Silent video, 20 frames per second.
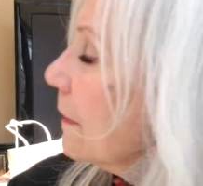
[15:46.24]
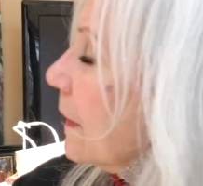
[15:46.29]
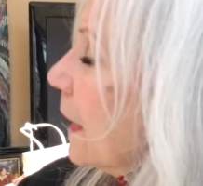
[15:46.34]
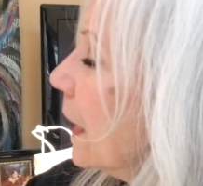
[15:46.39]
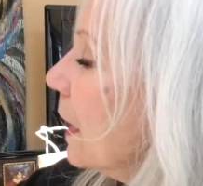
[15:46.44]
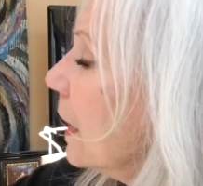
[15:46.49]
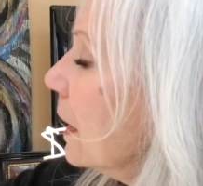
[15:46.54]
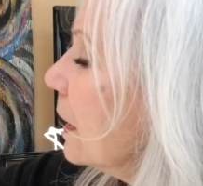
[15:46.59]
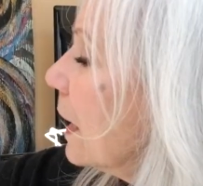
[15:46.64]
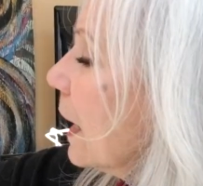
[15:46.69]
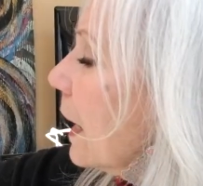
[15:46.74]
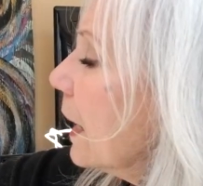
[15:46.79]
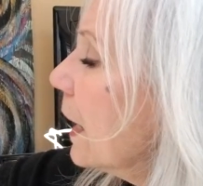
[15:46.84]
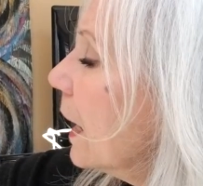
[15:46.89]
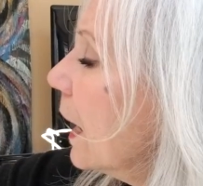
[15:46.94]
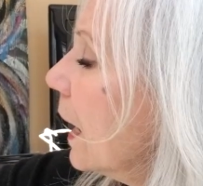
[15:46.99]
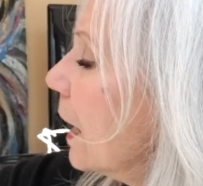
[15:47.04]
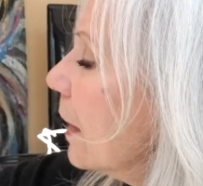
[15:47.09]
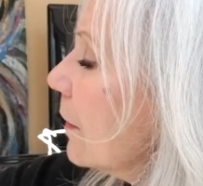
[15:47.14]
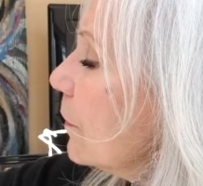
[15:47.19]
then I
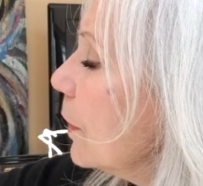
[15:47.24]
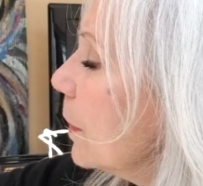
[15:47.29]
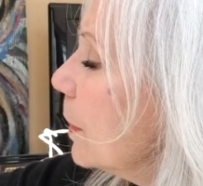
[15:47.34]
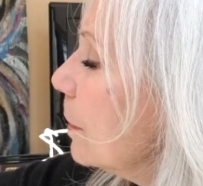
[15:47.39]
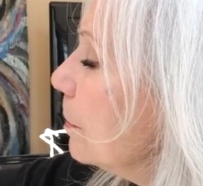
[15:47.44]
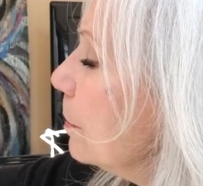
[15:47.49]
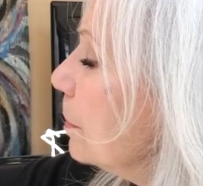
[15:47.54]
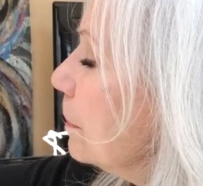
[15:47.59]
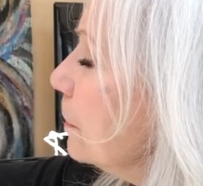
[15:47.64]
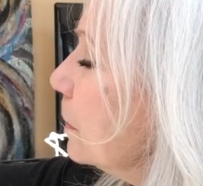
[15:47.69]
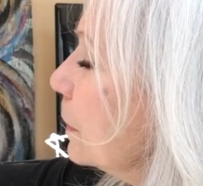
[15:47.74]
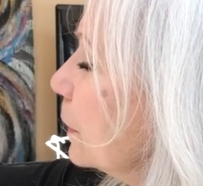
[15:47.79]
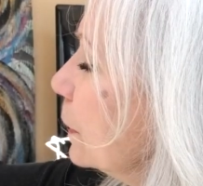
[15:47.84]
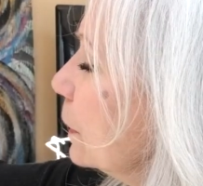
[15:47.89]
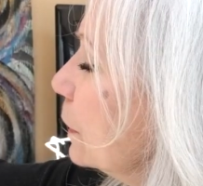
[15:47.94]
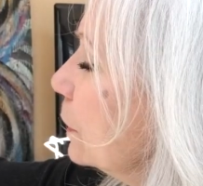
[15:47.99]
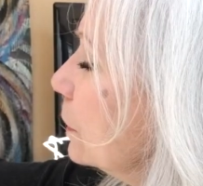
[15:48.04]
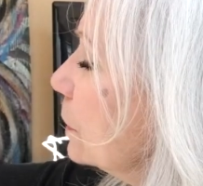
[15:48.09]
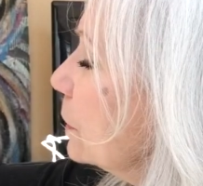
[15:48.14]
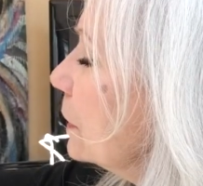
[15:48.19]
have a
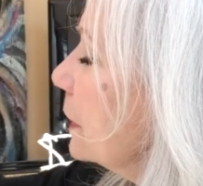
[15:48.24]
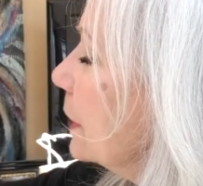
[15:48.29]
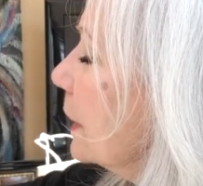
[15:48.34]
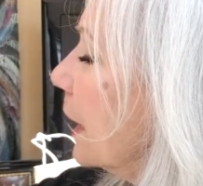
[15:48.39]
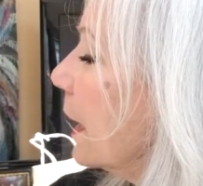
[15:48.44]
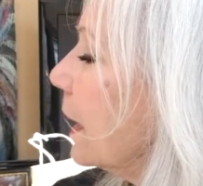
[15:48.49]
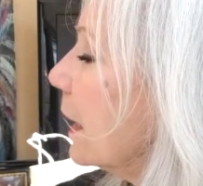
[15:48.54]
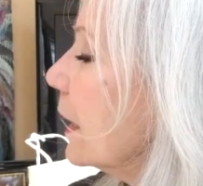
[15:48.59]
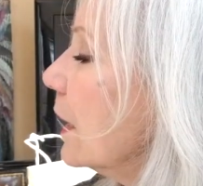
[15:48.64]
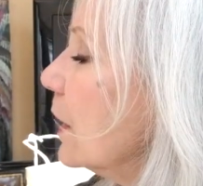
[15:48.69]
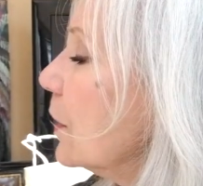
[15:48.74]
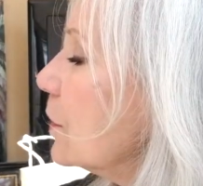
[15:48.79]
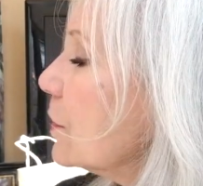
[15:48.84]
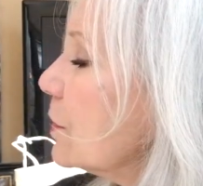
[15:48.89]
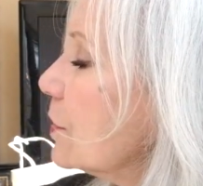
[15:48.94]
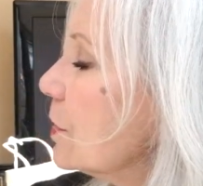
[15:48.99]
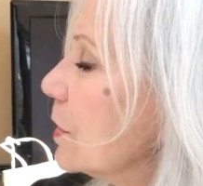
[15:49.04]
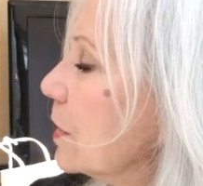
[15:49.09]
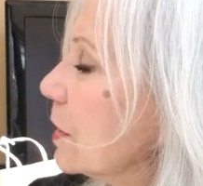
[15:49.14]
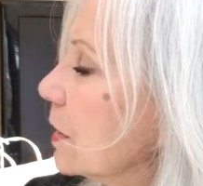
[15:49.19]
blue, yeah,
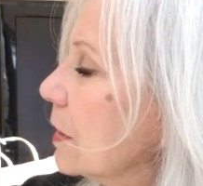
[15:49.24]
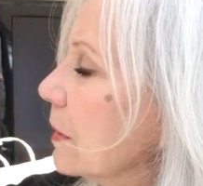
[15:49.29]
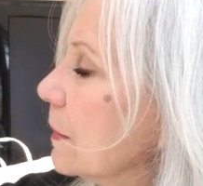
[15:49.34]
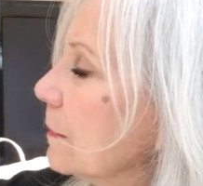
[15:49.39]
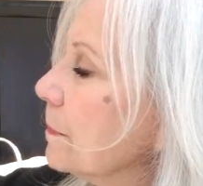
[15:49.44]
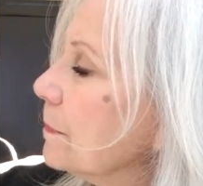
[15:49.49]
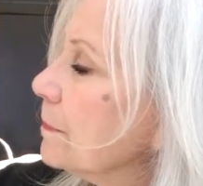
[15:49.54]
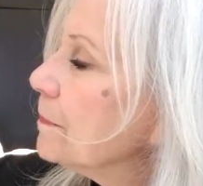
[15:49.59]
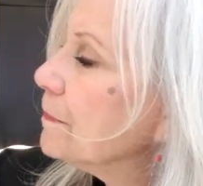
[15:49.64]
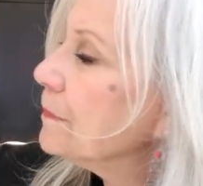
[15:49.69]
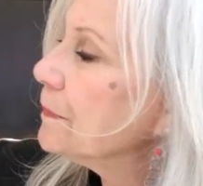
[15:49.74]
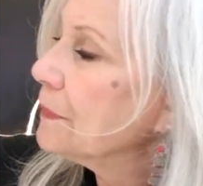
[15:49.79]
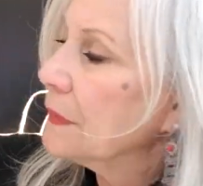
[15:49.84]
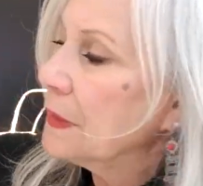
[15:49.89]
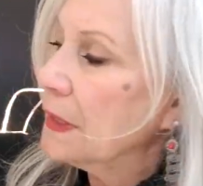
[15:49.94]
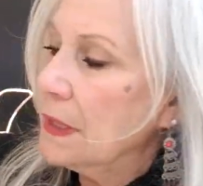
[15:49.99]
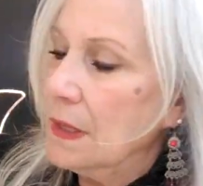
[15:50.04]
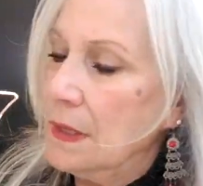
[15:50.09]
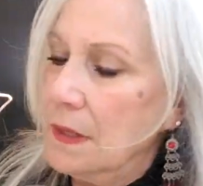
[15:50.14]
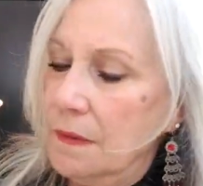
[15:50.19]
here's the,
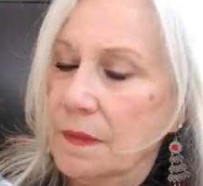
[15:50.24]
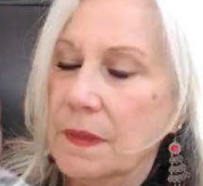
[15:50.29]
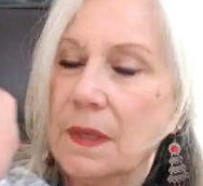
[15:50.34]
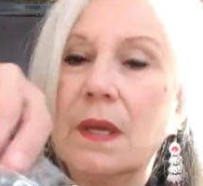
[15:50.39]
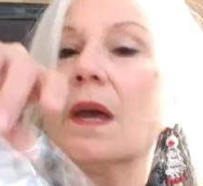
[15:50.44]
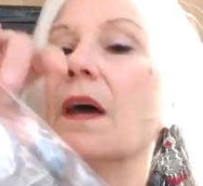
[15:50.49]
the